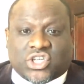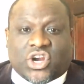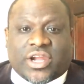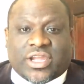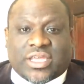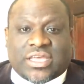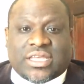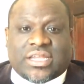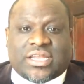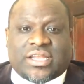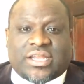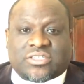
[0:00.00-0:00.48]

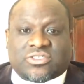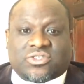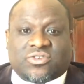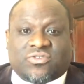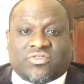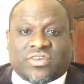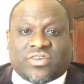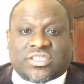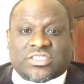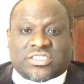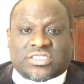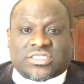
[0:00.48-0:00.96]
targeted
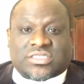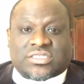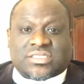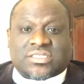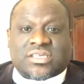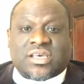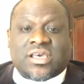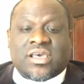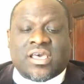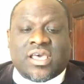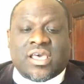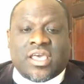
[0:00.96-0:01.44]

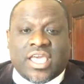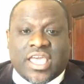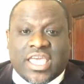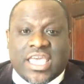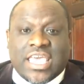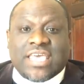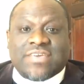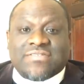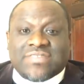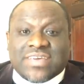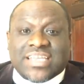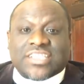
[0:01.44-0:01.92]
interventions,
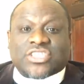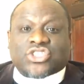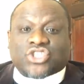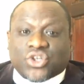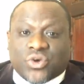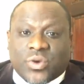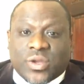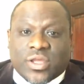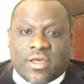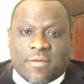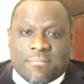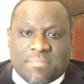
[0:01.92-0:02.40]
even
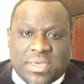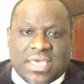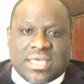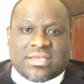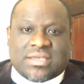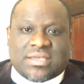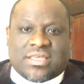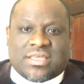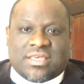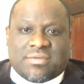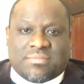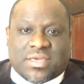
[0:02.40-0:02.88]
during a
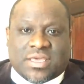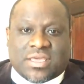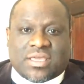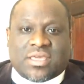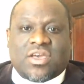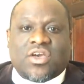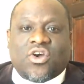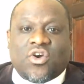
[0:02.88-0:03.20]
pandemic.